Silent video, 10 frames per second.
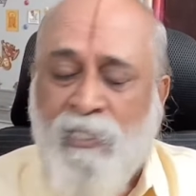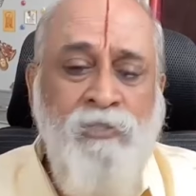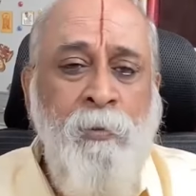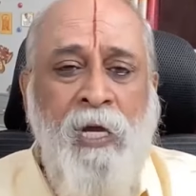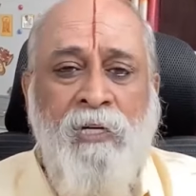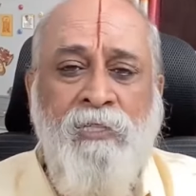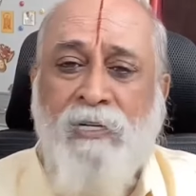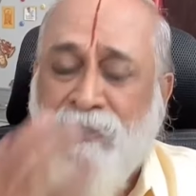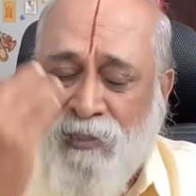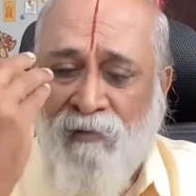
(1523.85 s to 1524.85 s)
This
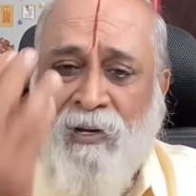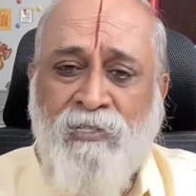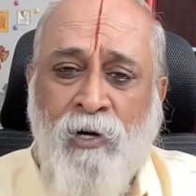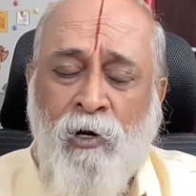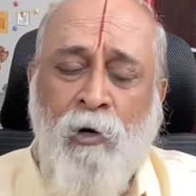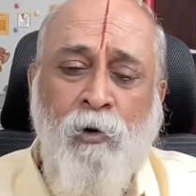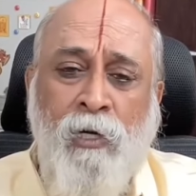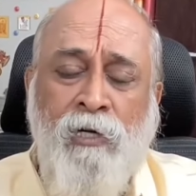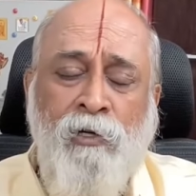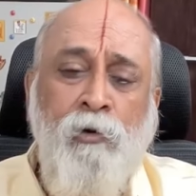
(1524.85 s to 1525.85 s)
manager itself has not
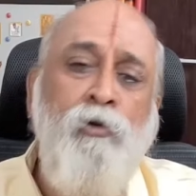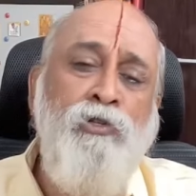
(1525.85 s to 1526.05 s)
looked at you.